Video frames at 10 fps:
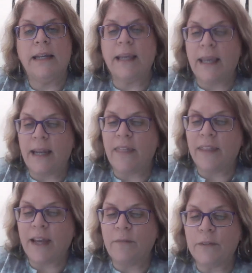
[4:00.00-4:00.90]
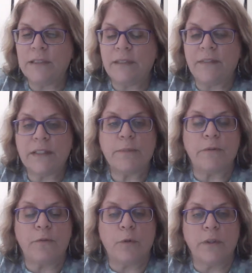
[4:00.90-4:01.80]
And again, I think I've received this
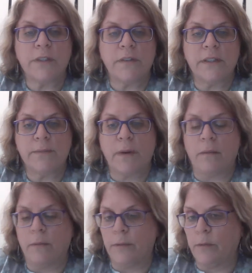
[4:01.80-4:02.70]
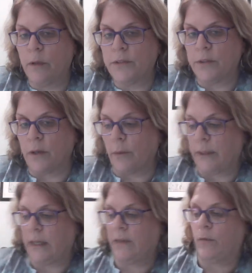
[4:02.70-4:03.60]
before, so this probably will also go
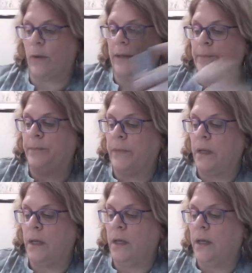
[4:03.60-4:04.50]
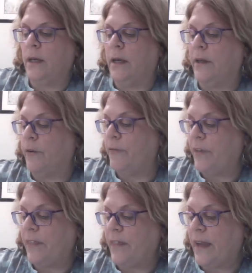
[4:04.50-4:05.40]
in a giveaway. And our
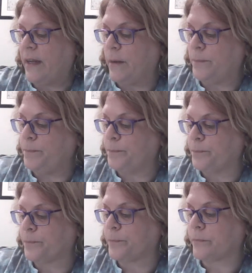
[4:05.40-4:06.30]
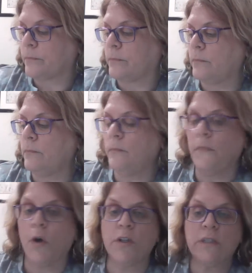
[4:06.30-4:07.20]
fifth item
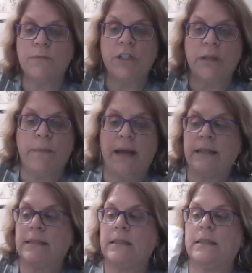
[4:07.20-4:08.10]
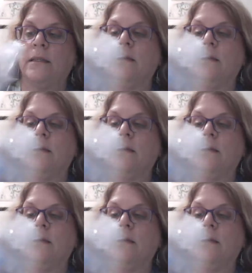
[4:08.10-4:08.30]
are some sheet masks.